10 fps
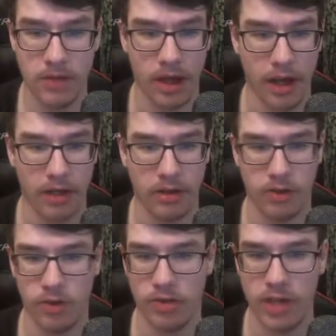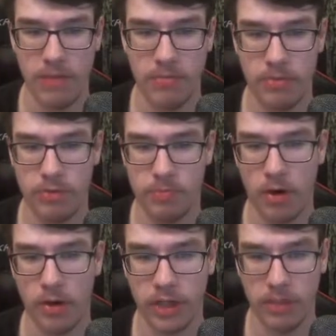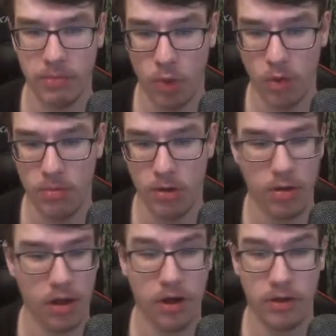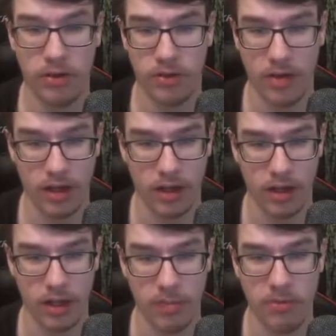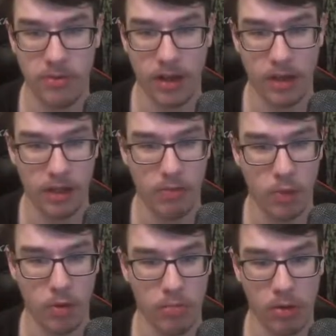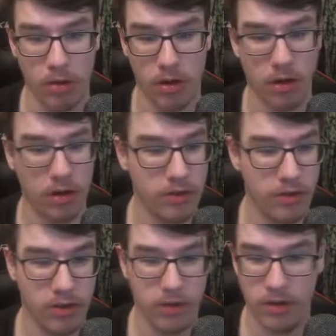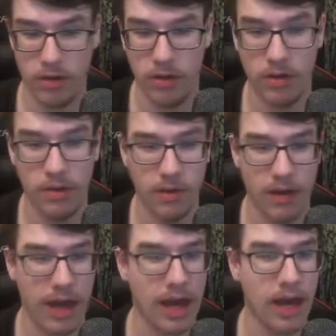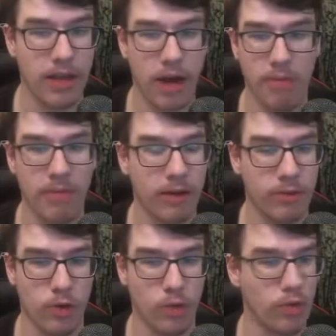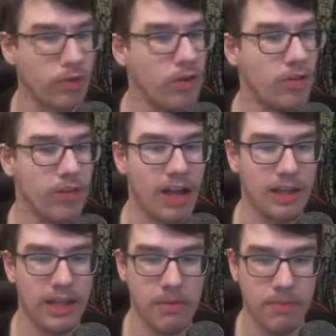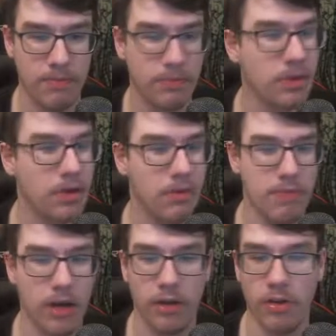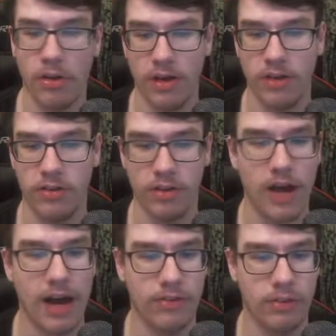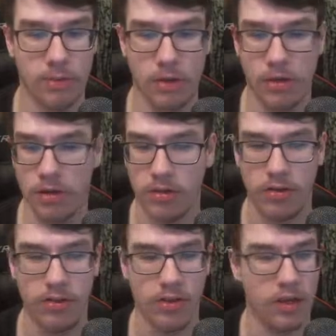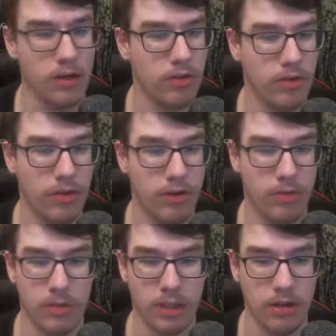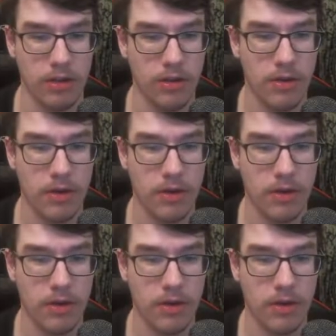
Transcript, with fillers: I just keep spawning more Murlocs, and I keep selling more Murlocs. And now I'm out of gold, sadly. But I'll still have some Murlocs to sell, so that's pretty good.